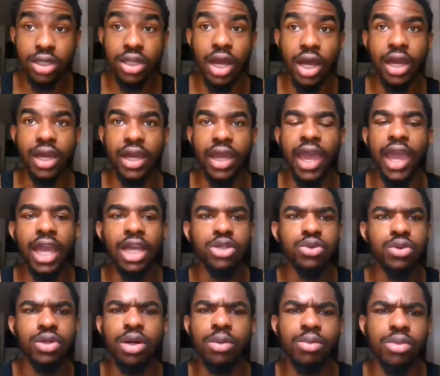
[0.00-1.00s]
like
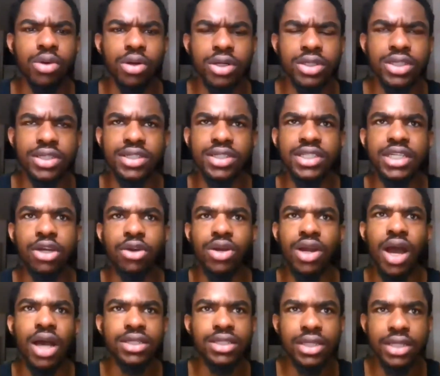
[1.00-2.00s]
angel numbers and
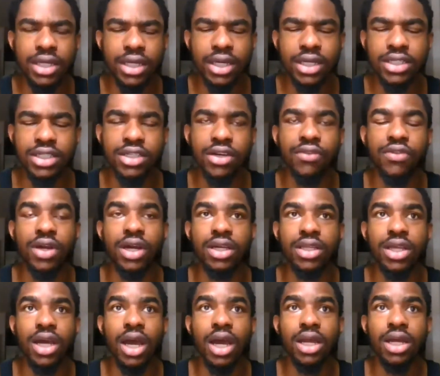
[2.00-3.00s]
synchronicity and stuff
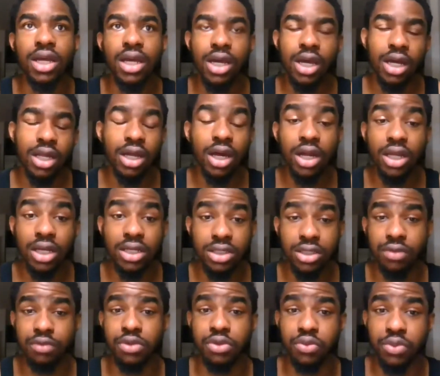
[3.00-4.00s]
like that, a lot of that
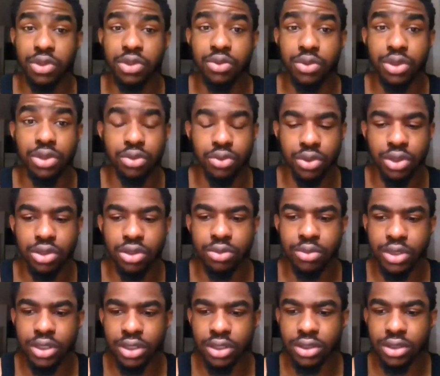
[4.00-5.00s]
stuff is really, really real,
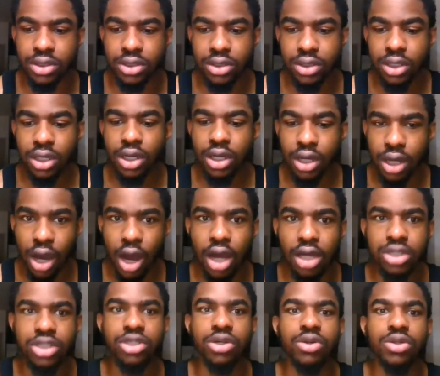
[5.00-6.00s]
because
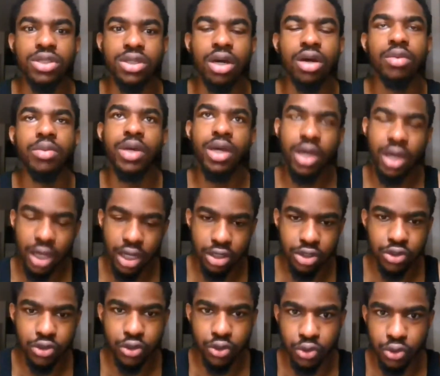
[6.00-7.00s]
God shows up
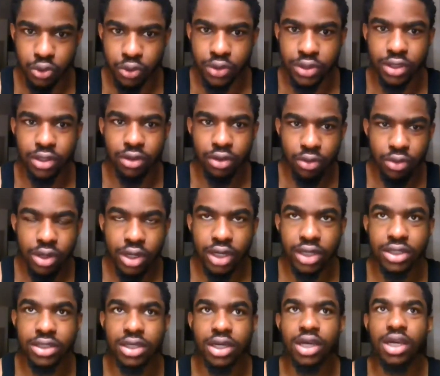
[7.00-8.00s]
in twos and
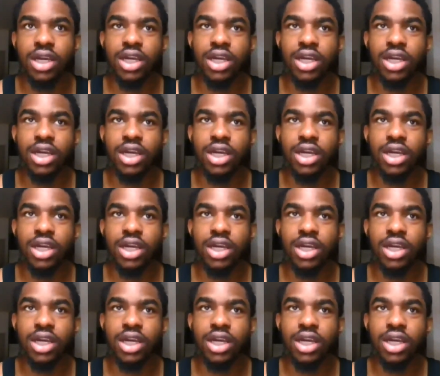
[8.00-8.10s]
threes.